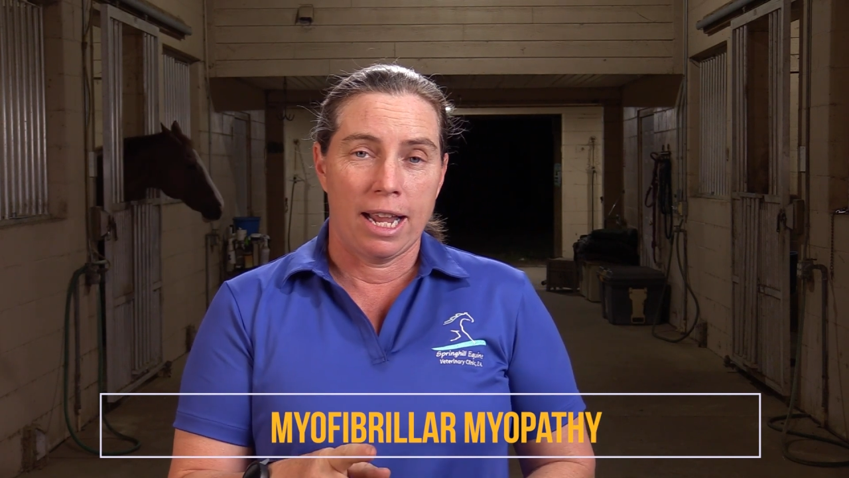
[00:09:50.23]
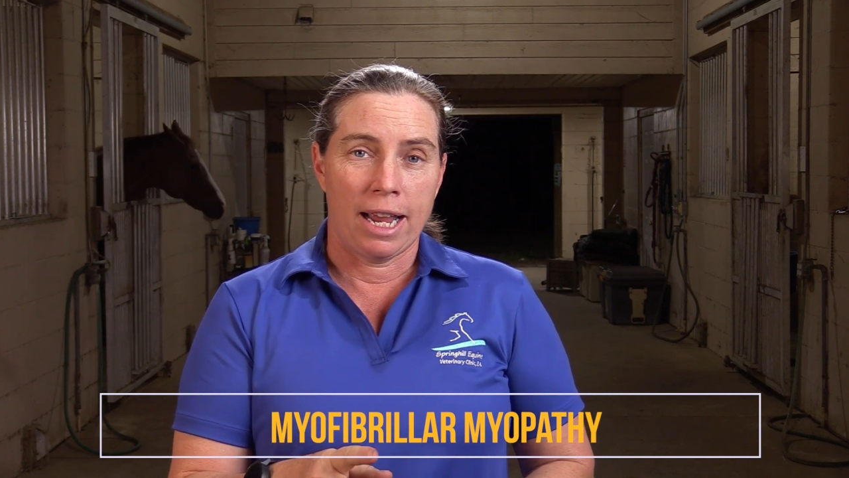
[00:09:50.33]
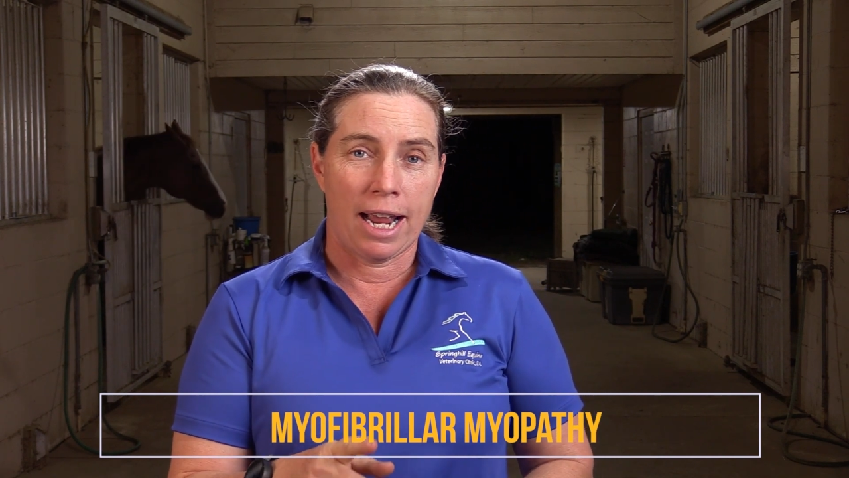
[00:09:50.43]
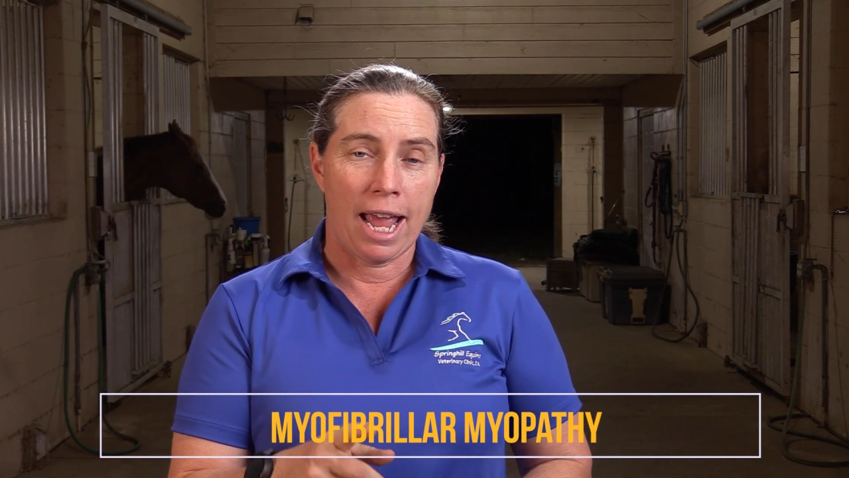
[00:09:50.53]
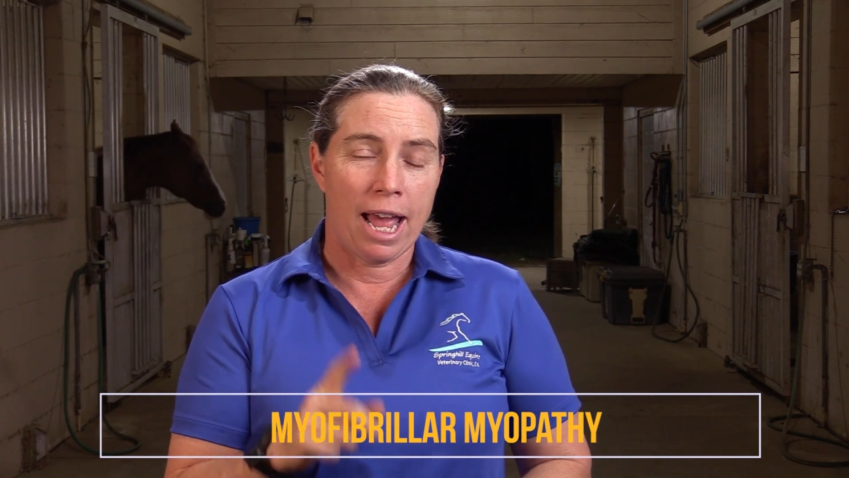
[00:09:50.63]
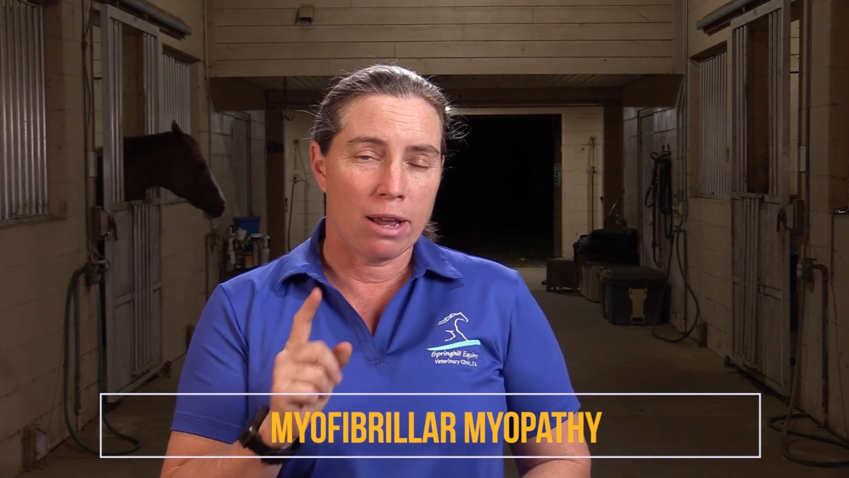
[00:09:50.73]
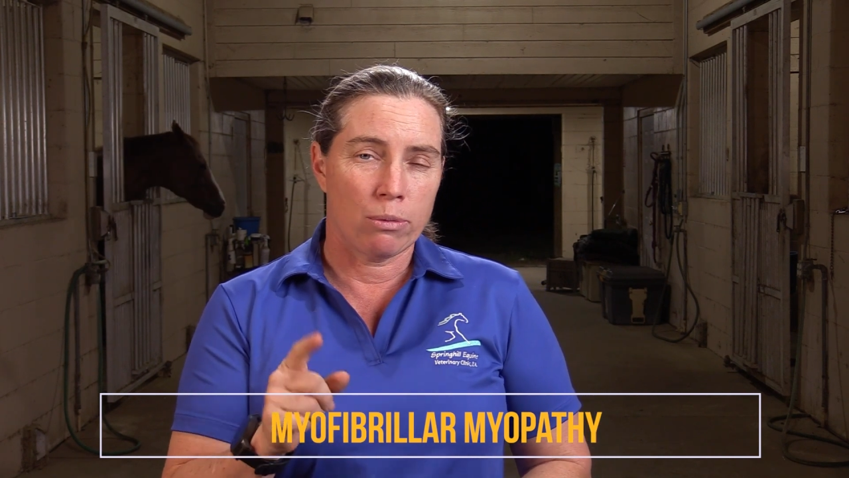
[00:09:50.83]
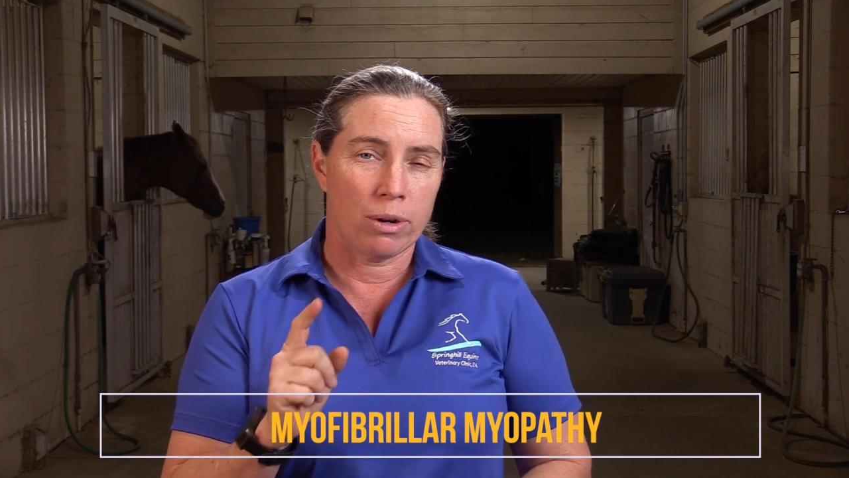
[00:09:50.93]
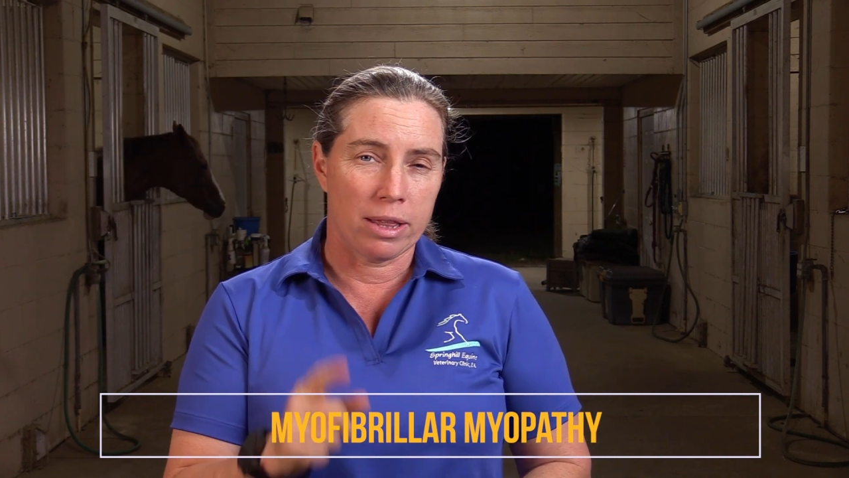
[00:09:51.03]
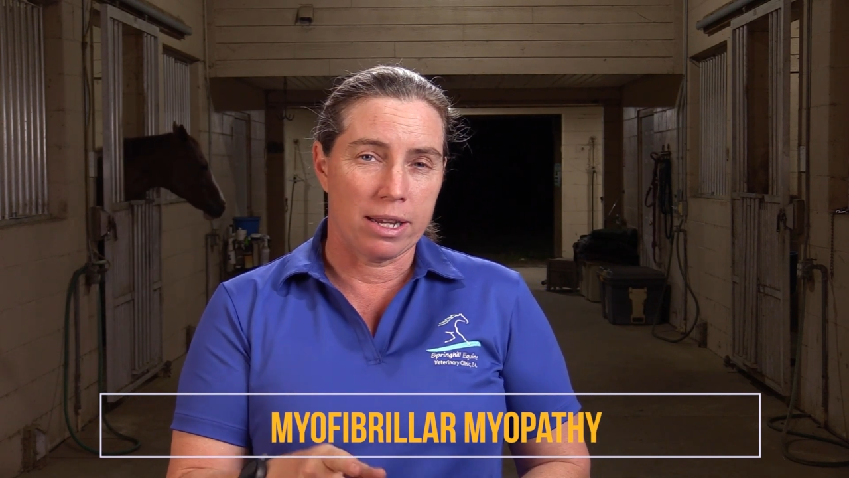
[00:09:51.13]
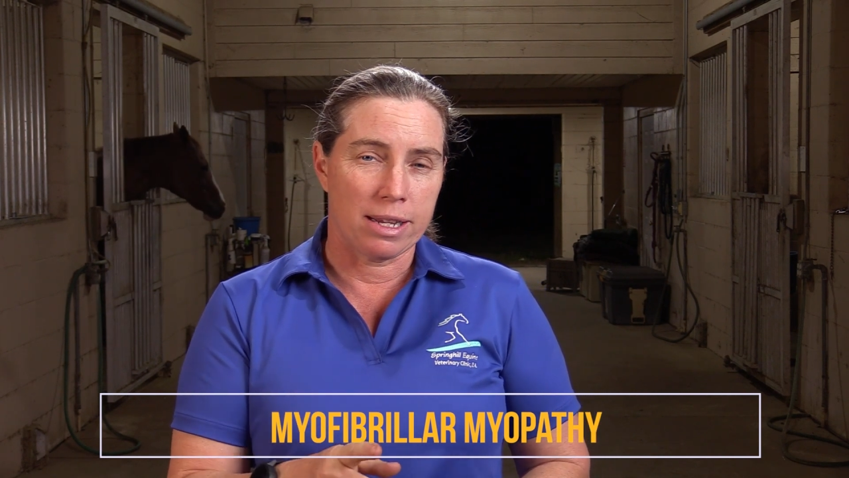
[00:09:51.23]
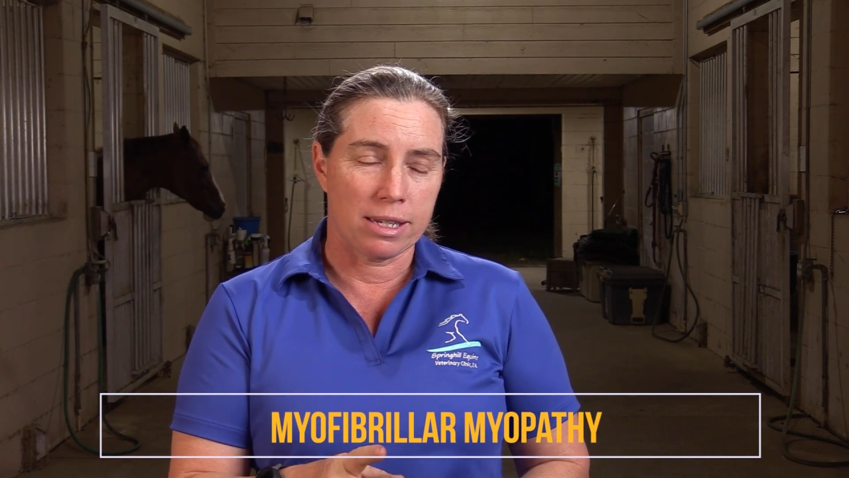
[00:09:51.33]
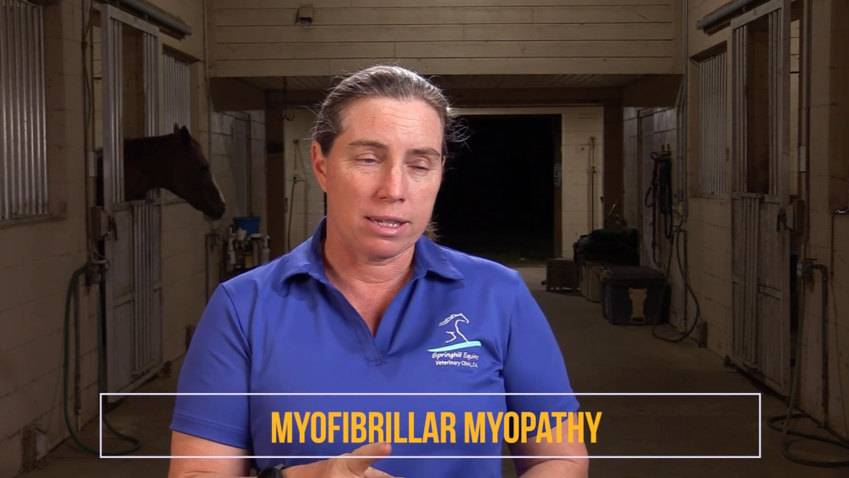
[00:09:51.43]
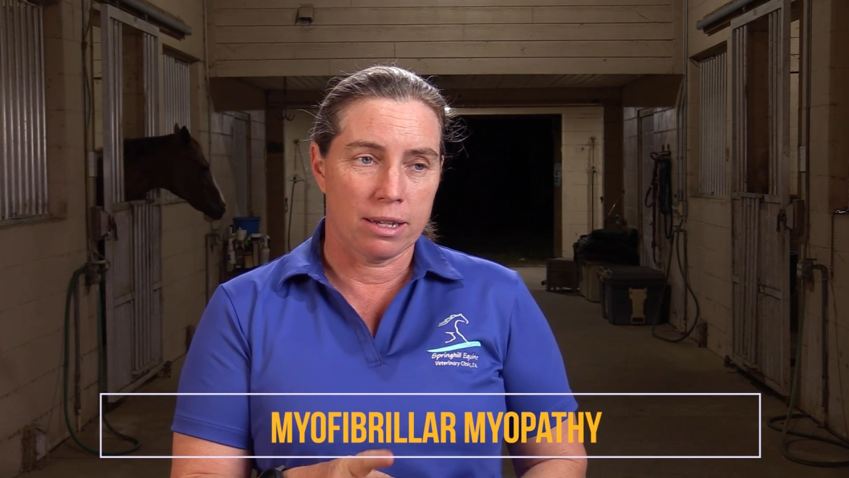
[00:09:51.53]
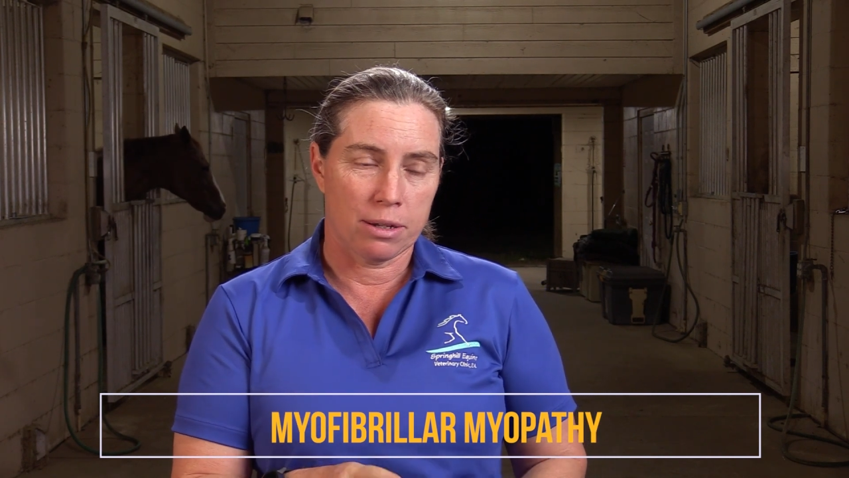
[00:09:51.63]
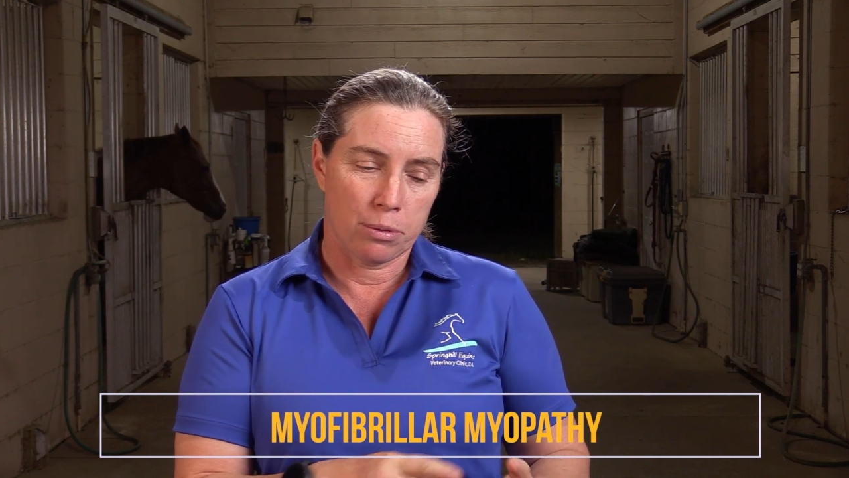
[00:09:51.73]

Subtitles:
And I had one of these